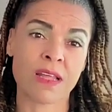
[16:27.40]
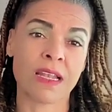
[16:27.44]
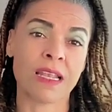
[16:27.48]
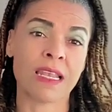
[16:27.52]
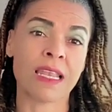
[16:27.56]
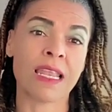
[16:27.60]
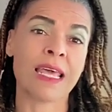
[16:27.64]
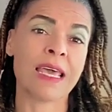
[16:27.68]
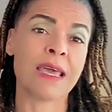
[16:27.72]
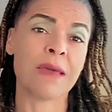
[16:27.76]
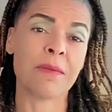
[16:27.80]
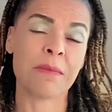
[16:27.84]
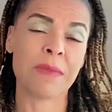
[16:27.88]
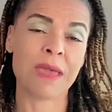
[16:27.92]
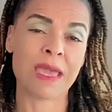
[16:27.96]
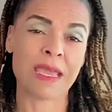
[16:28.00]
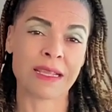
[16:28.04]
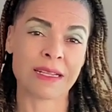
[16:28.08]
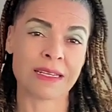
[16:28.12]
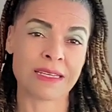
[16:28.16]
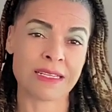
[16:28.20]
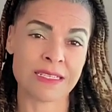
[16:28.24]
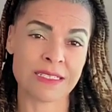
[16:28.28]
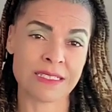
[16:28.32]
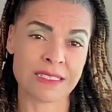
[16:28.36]
Let
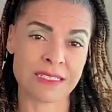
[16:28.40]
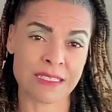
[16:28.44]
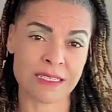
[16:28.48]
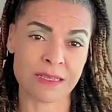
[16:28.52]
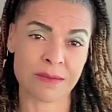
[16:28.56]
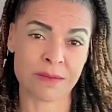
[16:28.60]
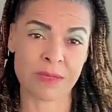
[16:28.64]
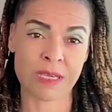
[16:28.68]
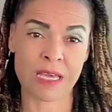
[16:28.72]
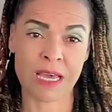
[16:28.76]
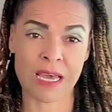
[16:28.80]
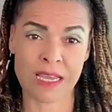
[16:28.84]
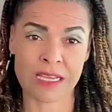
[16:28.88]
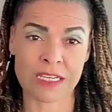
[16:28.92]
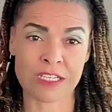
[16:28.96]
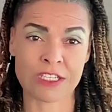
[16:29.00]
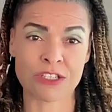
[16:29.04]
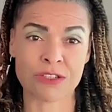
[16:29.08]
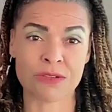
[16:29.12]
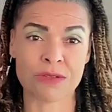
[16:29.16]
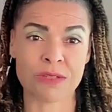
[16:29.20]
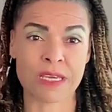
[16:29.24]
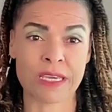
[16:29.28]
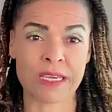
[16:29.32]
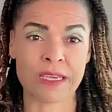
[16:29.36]
magnesium guide
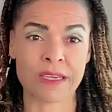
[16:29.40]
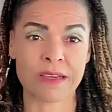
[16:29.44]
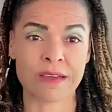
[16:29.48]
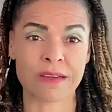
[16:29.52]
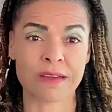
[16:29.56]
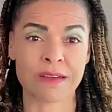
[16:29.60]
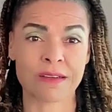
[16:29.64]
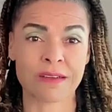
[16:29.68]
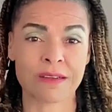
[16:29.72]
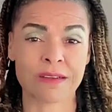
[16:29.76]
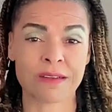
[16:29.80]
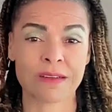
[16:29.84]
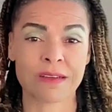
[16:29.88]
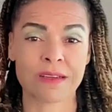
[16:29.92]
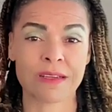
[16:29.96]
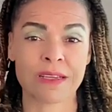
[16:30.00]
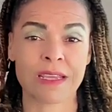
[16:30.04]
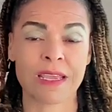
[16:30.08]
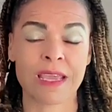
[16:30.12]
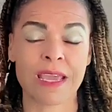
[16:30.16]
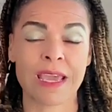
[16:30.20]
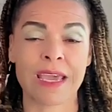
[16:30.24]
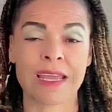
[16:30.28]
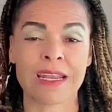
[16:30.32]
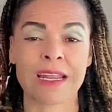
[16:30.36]
you there.
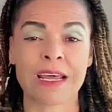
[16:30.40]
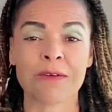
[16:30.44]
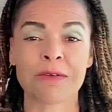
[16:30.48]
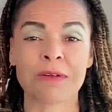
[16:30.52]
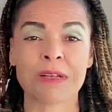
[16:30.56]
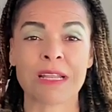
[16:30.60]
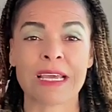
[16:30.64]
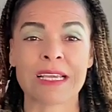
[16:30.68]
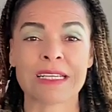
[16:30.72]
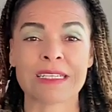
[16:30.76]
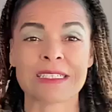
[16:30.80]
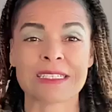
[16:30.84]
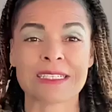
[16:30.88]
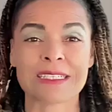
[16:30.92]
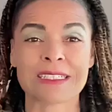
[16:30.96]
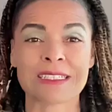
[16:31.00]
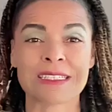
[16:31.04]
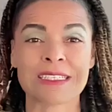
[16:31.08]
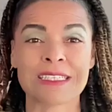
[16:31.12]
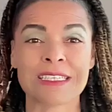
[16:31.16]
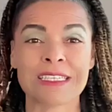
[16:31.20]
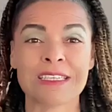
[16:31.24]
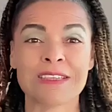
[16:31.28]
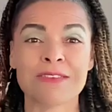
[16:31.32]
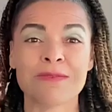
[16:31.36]
And I would like to
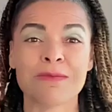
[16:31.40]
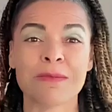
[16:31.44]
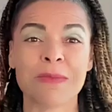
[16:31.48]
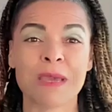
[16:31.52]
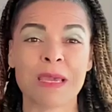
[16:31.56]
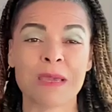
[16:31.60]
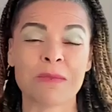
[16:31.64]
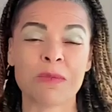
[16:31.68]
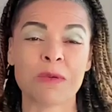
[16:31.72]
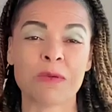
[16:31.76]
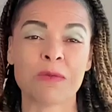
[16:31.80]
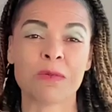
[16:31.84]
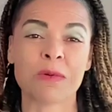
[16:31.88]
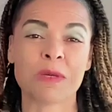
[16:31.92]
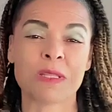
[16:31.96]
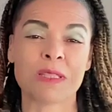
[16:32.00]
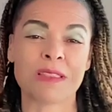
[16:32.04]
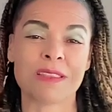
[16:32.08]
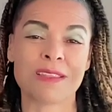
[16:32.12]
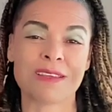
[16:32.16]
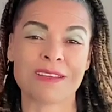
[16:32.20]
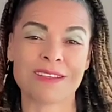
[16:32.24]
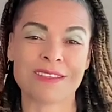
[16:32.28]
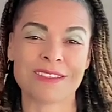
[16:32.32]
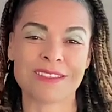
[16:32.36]
leave maybe
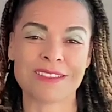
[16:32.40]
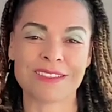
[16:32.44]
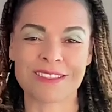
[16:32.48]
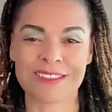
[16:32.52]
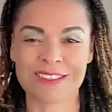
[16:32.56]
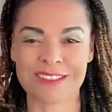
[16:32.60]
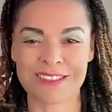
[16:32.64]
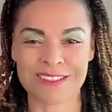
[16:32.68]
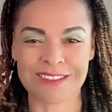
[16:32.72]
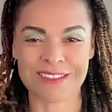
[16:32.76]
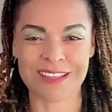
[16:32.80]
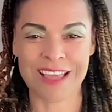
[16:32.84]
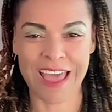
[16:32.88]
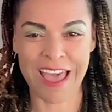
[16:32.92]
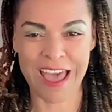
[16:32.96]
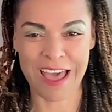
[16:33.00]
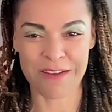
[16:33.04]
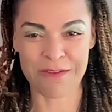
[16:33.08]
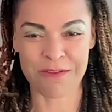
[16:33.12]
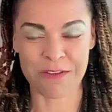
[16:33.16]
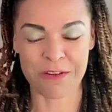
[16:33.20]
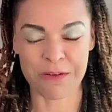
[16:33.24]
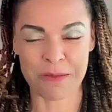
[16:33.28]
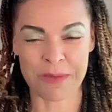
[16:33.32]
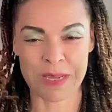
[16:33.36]
with this
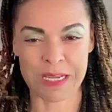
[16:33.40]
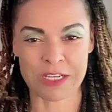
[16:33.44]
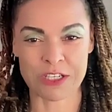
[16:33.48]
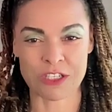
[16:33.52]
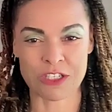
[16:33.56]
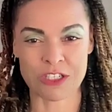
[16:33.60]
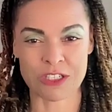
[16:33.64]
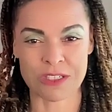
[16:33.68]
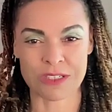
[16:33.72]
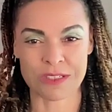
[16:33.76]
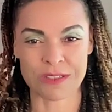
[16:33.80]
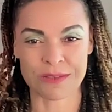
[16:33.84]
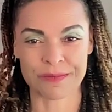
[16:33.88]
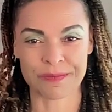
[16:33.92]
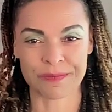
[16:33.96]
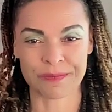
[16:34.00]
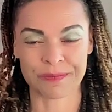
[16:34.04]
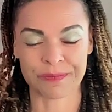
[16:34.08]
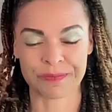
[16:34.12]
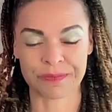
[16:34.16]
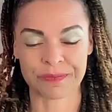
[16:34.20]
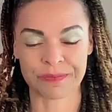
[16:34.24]
affirmation.